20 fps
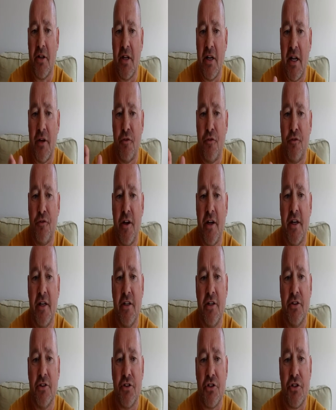They'll have
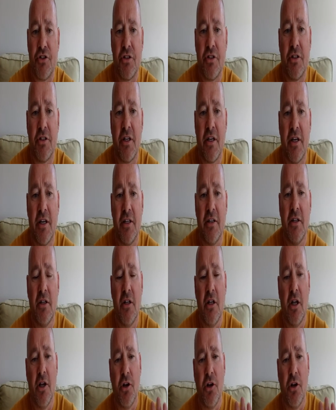failures, okay.